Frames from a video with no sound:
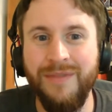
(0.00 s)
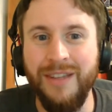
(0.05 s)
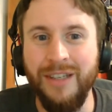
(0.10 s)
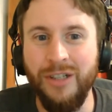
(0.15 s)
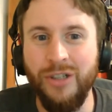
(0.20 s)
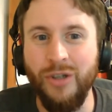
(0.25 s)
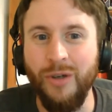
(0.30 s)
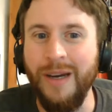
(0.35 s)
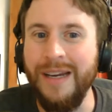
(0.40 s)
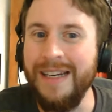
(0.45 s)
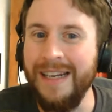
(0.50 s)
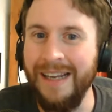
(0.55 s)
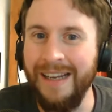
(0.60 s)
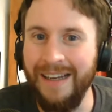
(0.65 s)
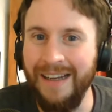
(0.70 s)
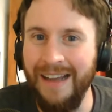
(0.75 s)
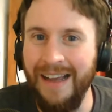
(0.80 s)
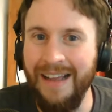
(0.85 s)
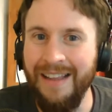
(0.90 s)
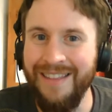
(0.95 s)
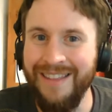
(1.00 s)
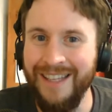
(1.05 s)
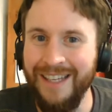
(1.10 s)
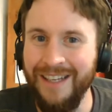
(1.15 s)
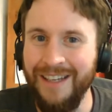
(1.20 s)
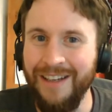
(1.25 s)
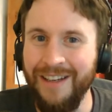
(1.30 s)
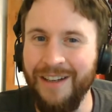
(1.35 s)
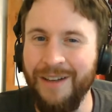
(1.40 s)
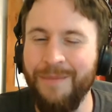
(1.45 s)
trading and
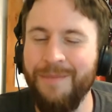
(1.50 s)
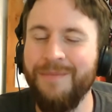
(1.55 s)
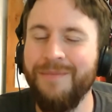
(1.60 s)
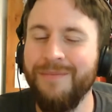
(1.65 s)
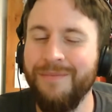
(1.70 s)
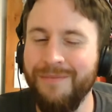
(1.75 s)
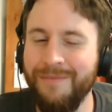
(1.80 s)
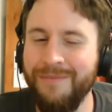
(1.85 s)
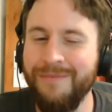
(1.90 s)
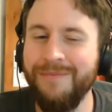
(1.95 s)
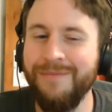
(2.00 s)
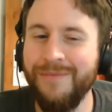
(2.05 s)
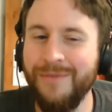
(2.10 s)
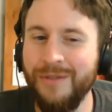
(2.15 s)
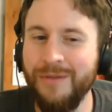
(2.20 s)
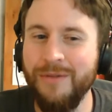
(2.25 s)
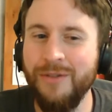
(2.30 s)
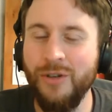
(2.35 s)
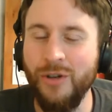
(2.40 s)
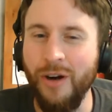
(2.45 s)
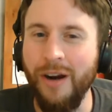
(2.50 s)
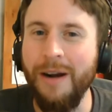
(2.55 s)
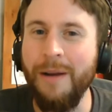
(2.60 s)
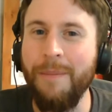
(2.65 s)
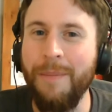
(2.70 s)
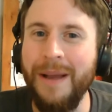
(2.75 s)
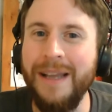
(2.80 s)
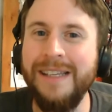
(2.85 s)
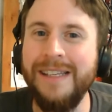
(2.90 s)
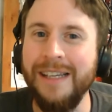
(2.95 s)
the trying to
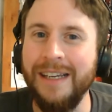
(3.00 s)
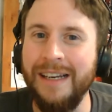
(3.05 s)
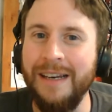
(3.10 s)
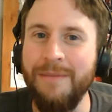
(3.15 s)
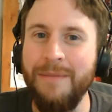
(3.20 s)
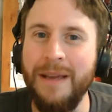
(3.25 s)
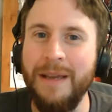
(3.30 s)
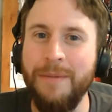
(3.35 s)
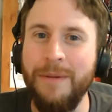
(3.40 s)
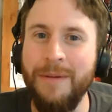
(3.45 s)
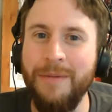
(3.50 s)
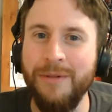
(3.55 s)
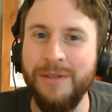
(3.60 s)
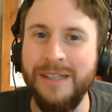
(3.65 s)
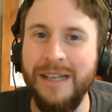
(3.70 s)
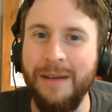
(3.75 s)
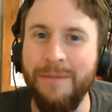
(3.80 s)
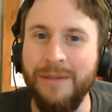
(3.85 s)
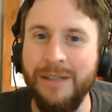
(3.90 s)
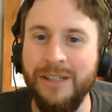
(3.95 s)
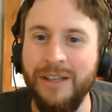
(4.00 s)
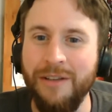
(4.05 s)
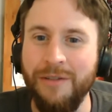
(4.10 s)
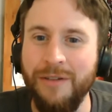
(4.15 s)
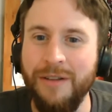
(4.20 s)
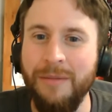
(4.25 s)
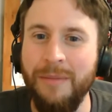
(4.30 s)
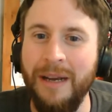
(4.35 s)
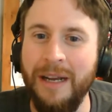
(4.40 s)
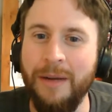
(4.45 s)
basically make people stab each other
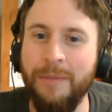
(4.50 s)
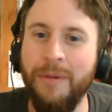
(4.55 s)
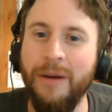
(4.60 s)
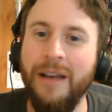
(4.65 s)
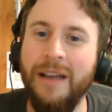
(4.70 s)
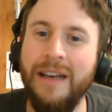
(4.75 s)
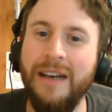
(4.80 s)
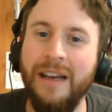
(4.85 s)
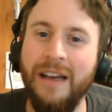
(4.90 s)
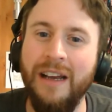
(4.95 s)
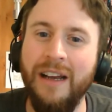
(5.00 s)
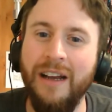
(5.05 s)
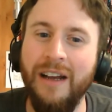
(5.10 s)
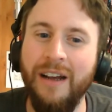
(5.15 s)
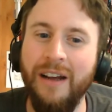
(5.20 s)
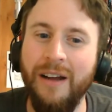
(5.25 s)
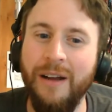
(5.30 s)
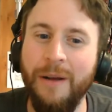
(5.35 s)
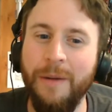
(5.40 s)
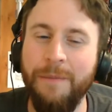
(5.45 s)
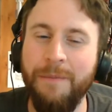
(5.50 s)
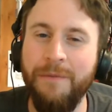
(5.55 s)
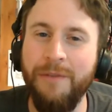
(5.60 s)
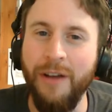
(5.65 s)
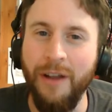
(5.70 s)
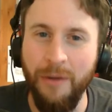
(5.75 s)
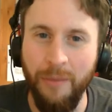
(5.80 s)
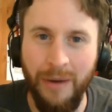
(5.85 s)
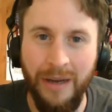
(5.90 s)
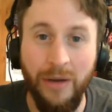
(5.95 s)
in the back, but in a
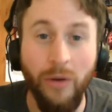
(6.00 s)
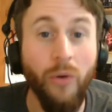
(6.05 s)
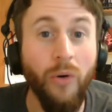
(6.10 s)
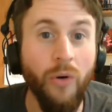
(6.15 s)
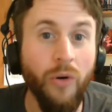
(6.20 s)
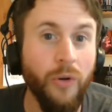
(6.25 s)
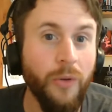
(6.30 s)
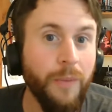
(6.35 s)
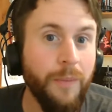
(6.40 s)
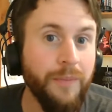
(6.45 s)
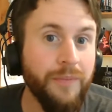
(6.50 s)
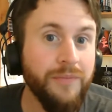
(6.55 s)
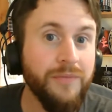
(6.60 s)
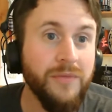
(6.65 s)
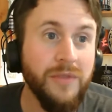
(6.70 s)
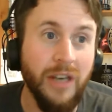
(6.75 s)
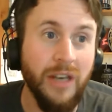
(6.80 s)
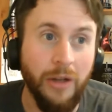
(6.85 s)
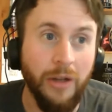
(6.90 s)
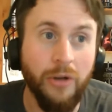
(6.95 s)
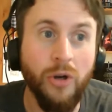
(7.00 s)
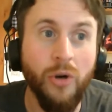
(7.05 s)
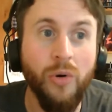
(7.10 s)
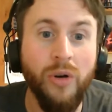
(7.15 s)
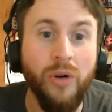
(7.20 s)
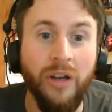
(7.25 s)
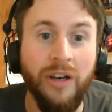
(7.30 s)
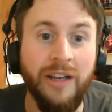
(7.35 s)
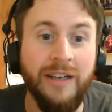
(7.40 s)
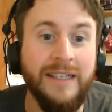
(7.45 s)
fun way, or call
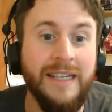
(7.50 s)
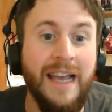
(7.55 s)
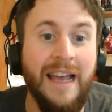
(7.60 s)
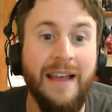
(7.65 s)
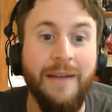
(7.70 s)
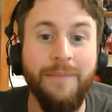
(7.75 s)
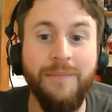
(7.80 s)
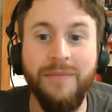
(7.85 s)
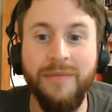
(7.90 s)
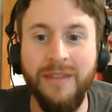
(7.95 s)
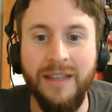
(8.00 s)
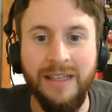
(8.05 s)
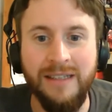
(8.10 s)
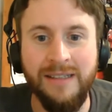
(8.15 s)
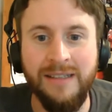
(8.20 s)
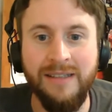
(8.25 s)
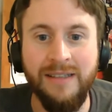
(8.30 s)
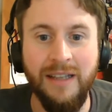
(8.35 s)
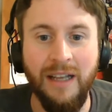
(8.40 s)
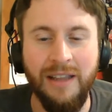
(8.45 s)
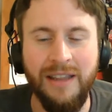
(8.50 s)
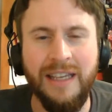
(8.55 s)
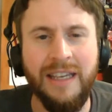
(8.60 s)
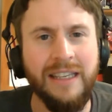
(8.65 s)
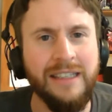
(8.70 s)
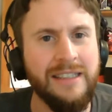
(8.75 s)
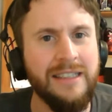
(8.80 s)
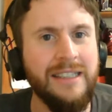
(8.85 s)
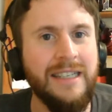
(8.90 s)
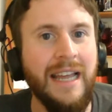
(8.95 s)
on a debt. I think
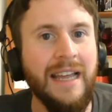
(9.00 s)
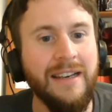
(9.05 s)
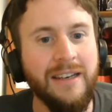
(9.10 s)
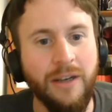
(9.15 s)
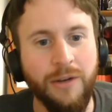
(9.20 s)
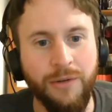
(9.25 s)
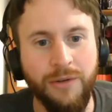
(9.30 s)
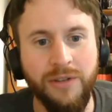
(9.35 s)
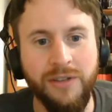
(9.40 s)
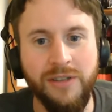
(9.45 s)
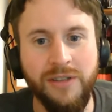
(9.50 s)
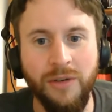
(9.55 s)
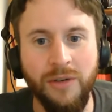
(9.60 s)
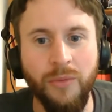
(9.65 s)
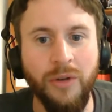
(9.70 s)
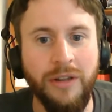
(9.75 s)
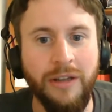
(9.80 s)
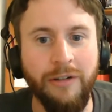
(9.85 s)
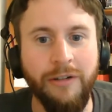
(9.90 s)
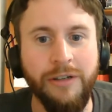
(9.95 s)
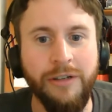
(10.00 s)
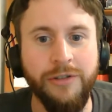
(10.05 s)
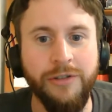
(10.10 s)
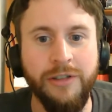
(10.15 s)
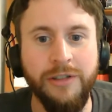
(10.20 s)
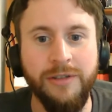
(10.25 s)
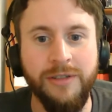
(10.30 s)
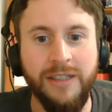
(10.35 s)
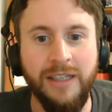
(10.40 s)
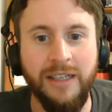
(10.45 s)
it's debt tokens and what they're
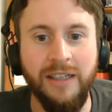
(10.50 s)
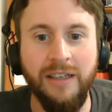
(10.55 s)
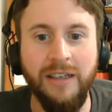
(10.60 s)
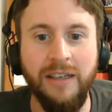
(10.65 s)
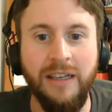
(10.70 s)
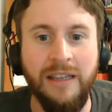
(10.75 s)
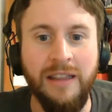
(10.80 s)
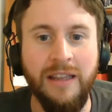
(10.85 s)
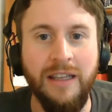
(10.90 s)
introducing in